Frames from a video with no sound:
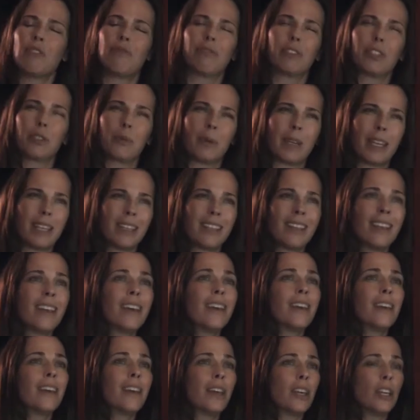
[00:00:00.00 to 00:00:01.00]
flew in.
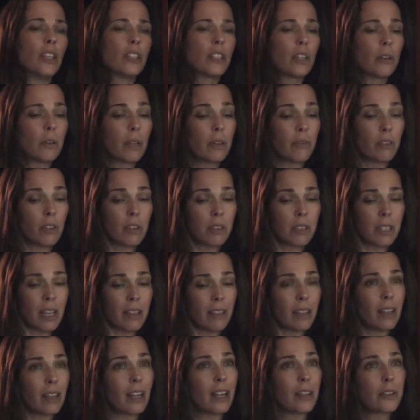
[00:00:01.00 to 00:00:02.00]
So if there's
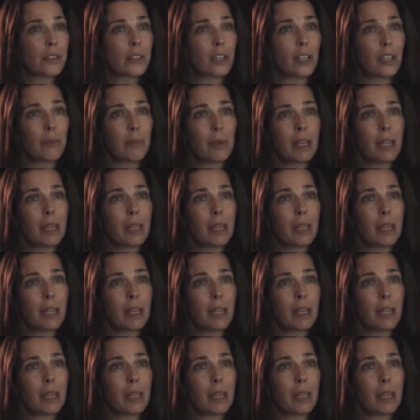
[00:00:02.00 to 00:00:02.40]
nothing else, Kirby?